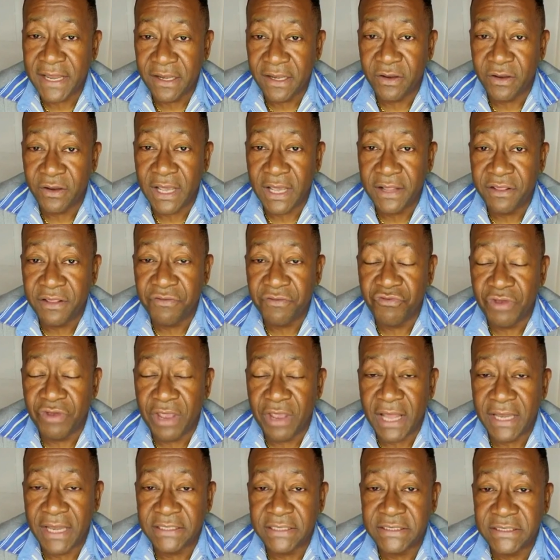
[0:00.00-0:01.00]
look at the
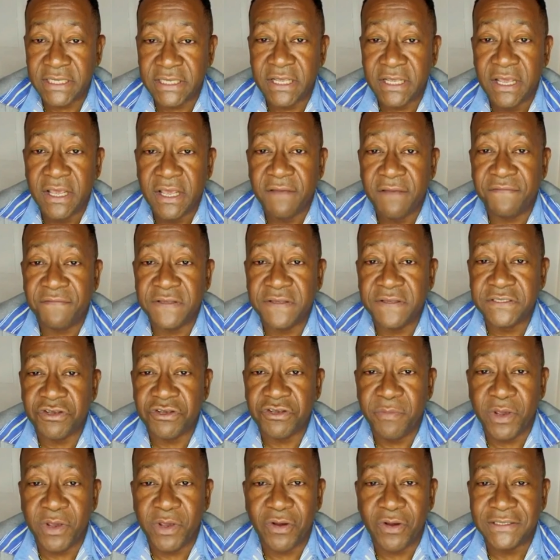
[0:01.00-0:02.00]
reality for you,
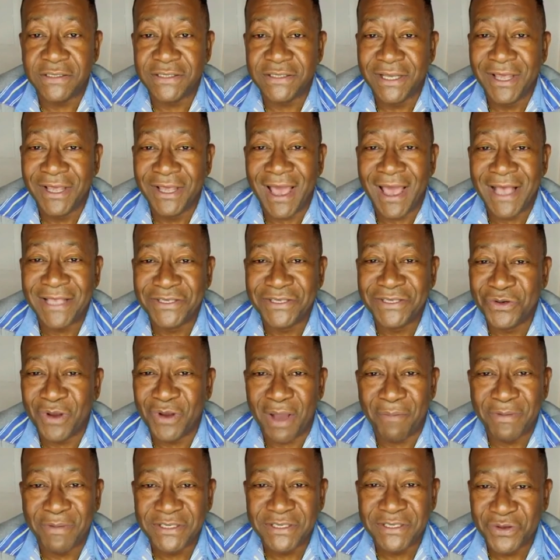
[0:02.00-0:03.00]
because, as you know, I'm
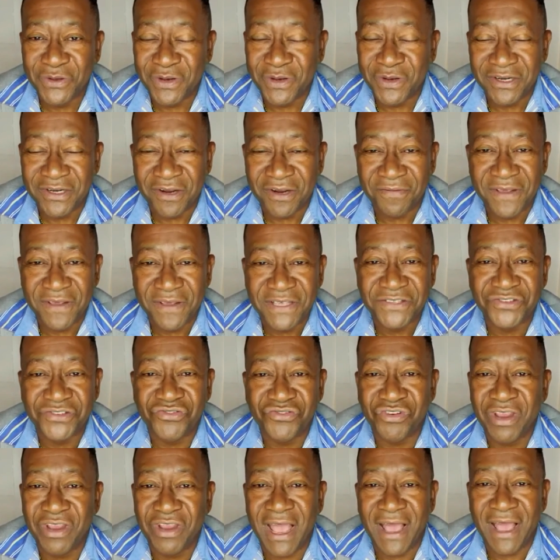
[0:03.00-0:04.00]
a student of
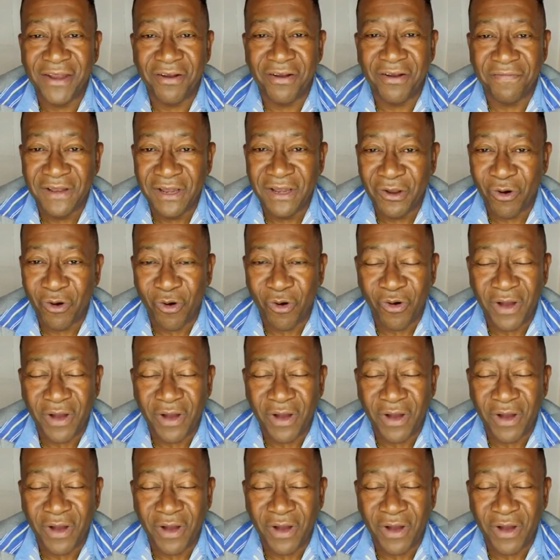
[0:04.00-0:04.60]
history and of law.